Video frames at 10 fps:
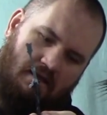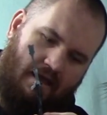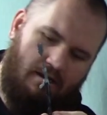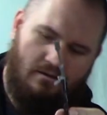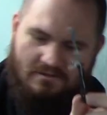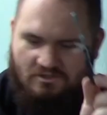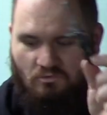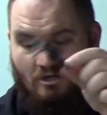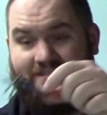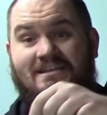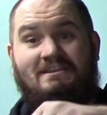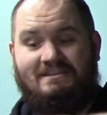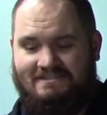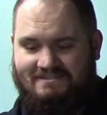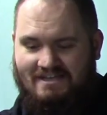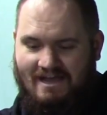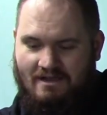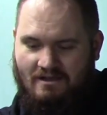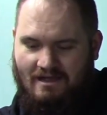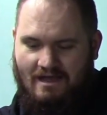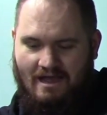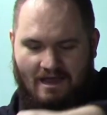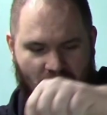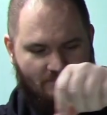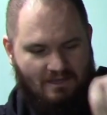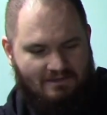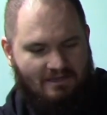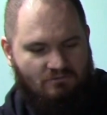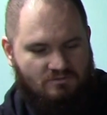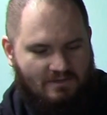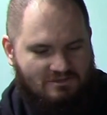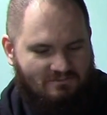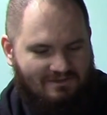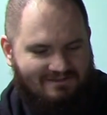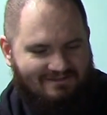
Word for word: Yeah, so we're gonna set this aside. I don't know nothing. The does